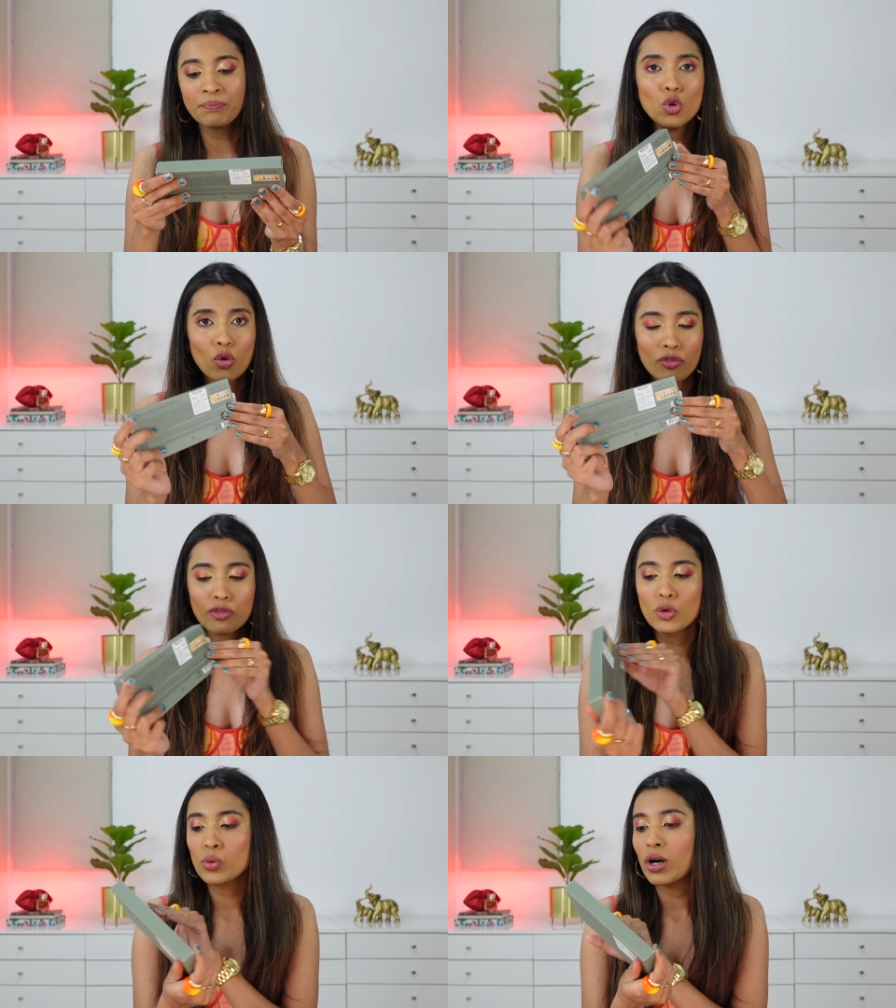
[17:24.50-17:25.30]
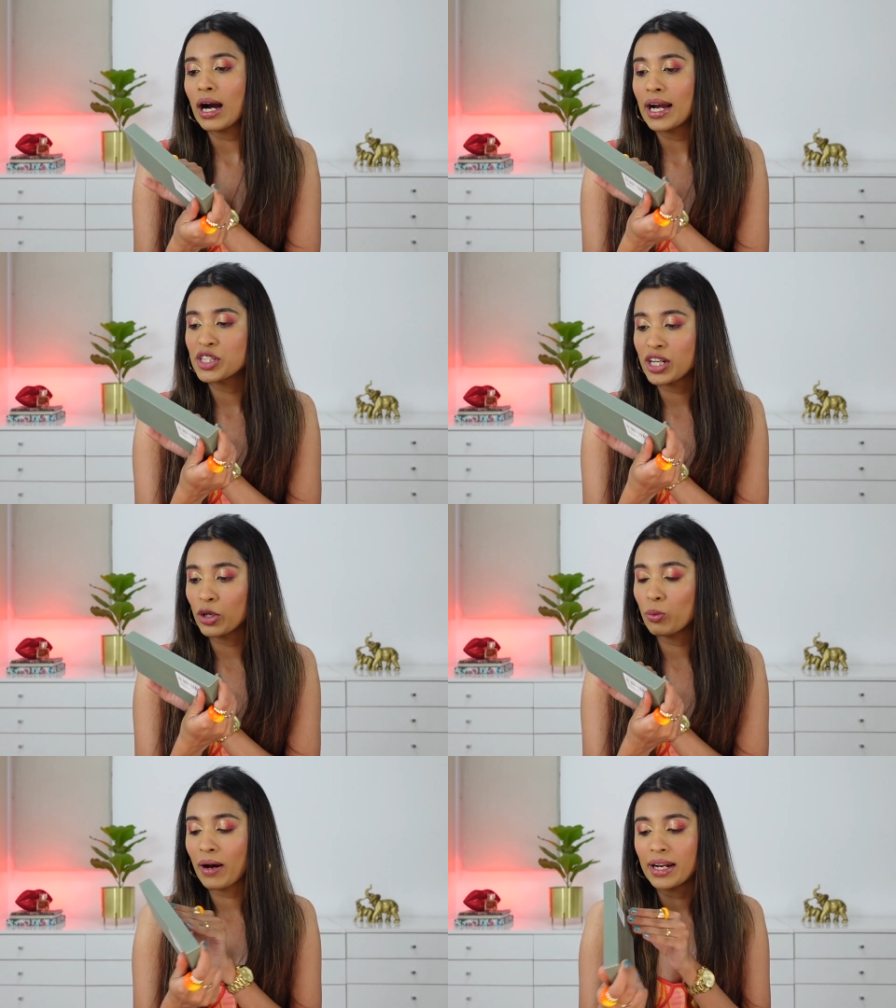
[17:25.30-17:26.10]
Nouveau
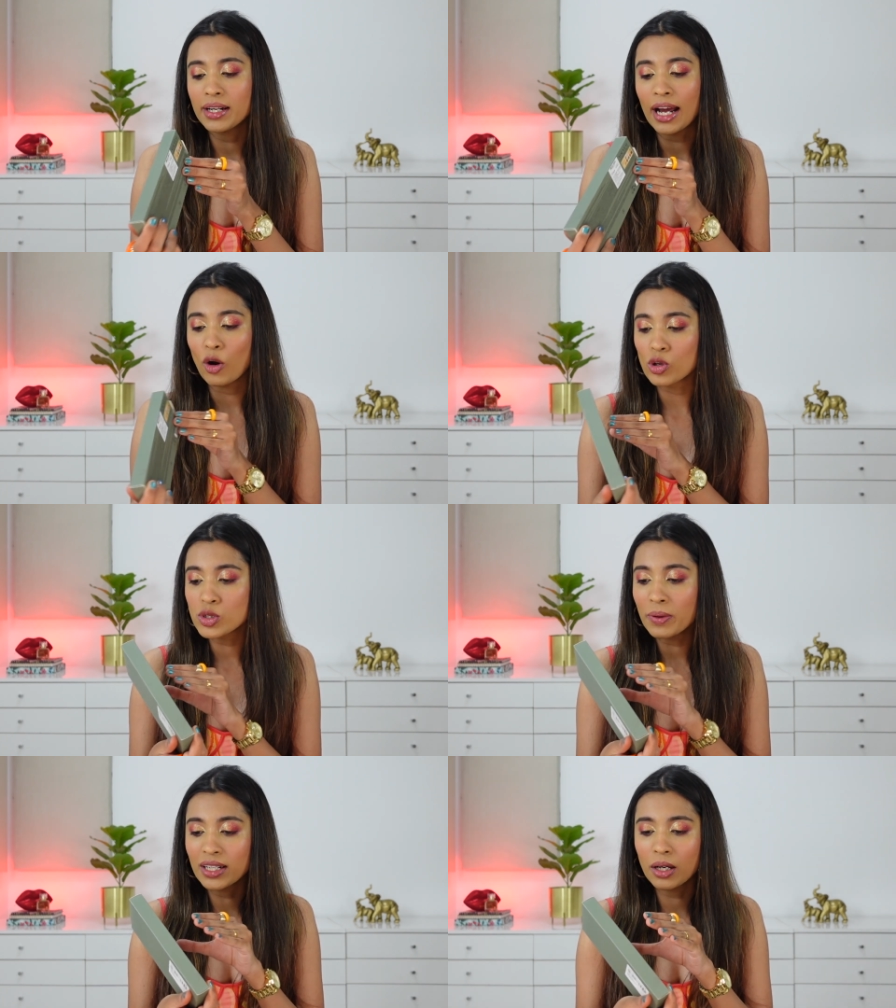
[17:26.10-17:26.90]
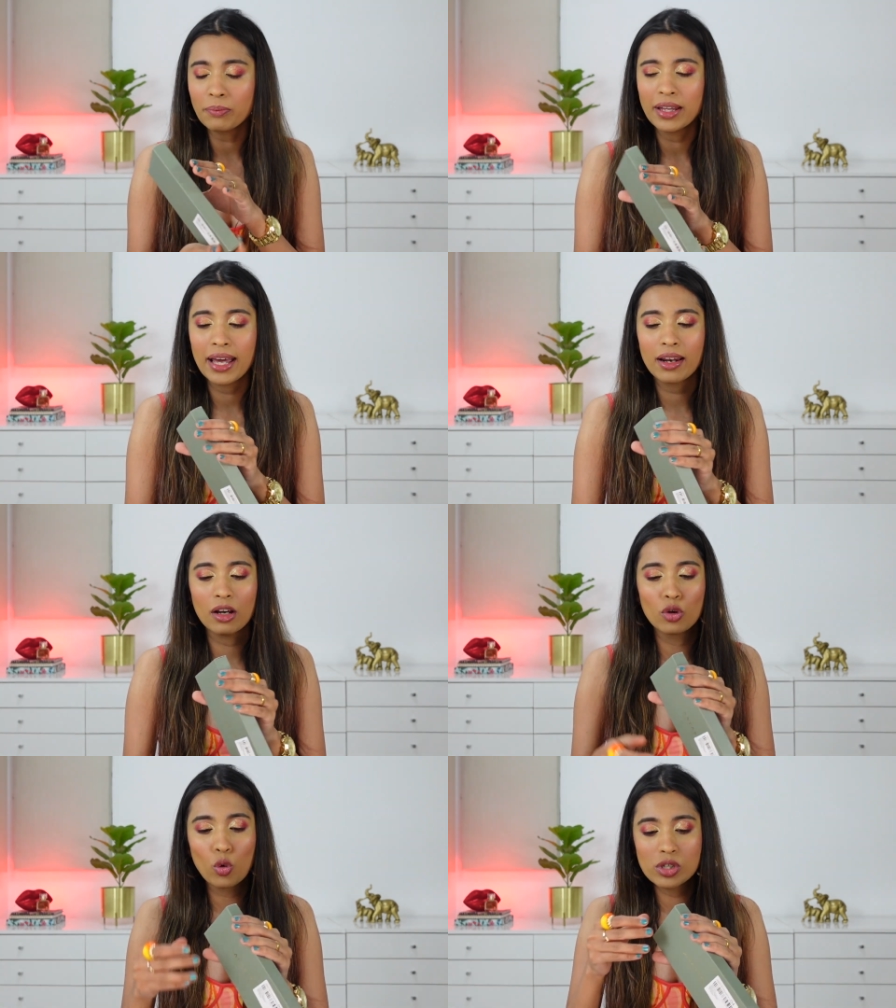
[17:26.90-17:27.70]
eyeshadow palette. I also picked up
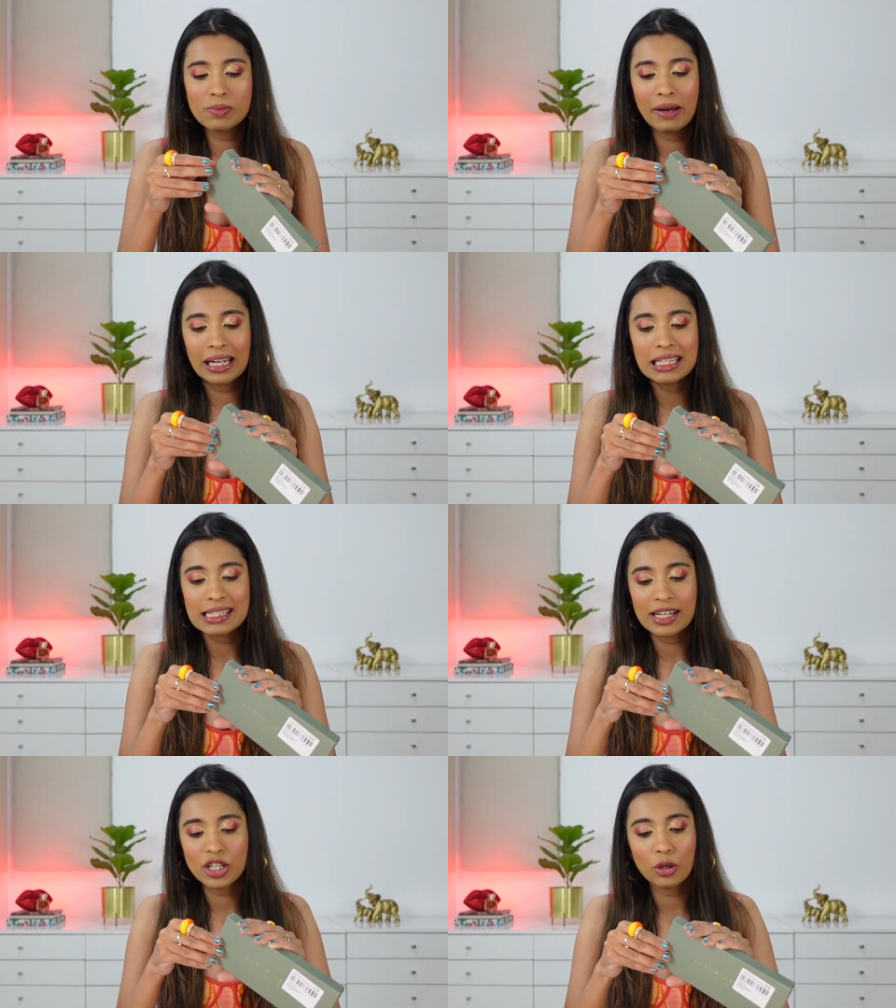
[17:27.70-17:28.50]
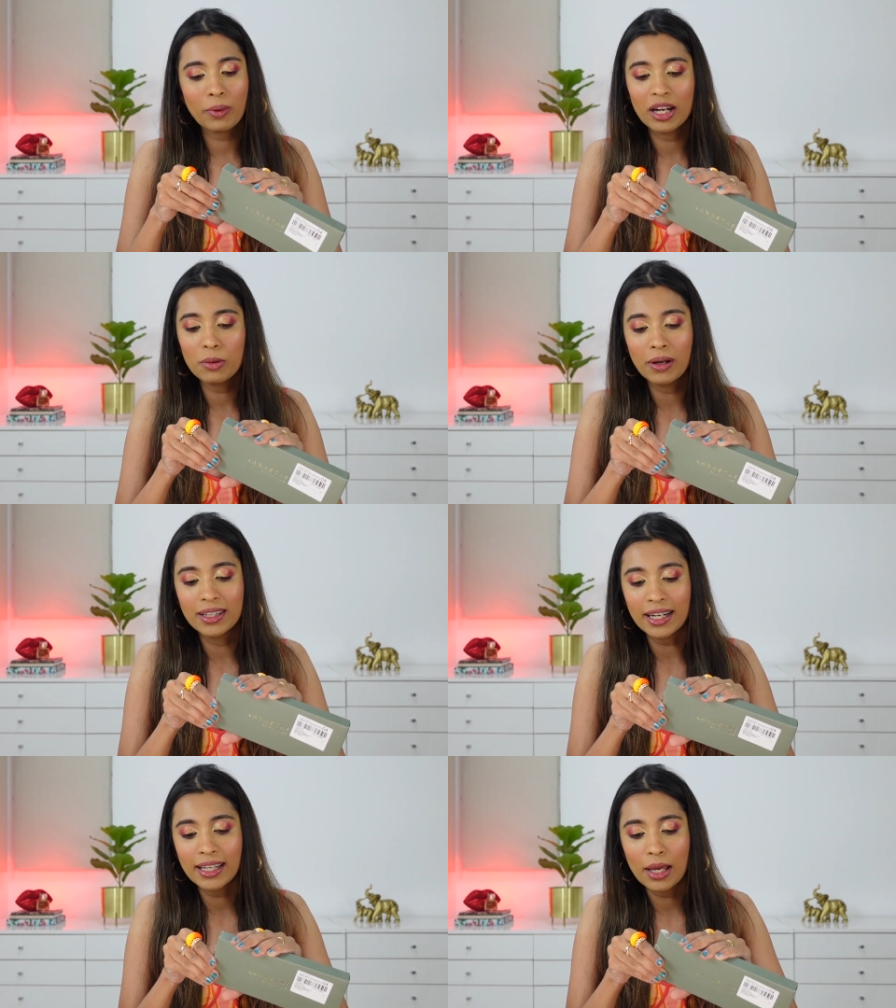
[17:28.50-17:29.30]
their Rose Metals eyeshadow palette, but
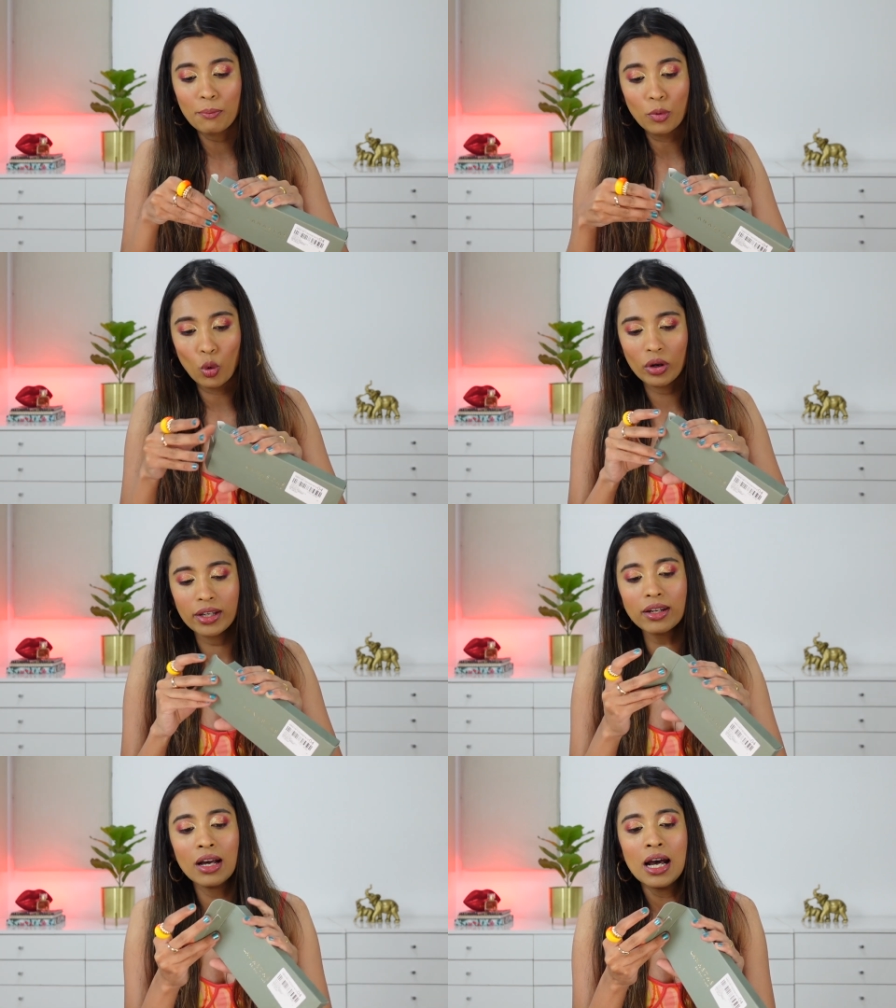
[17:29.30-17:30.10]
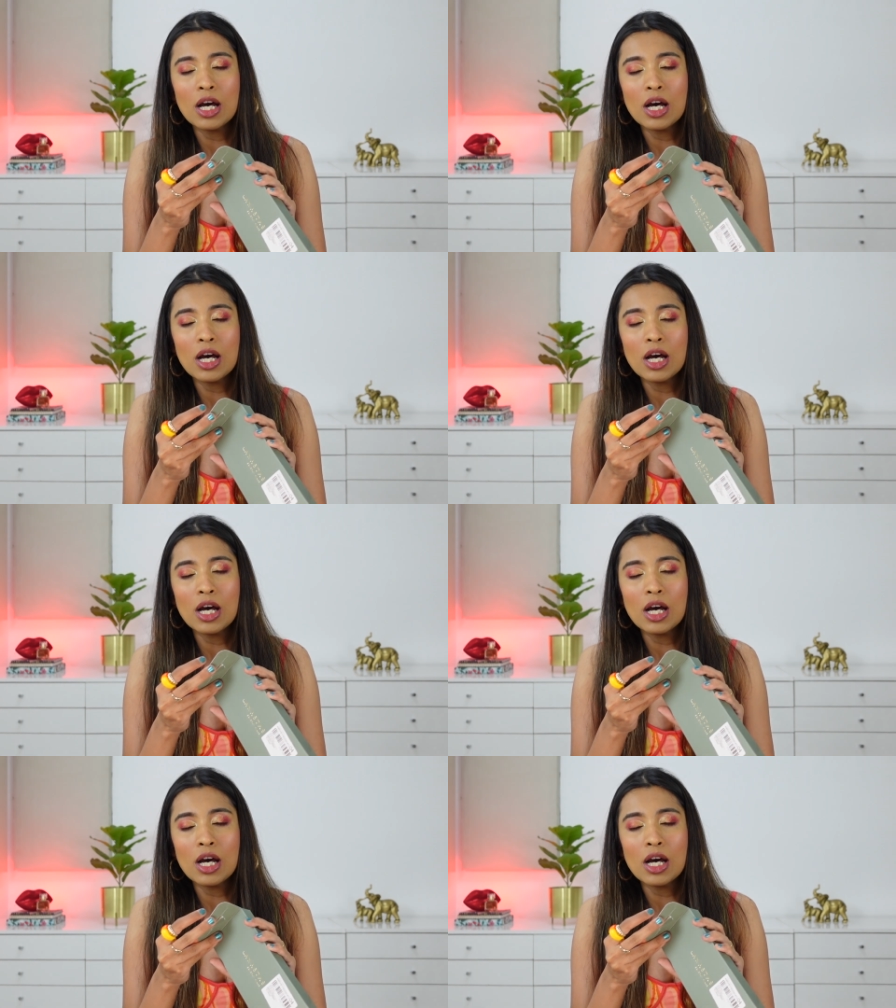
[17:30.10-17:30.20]
that came broken.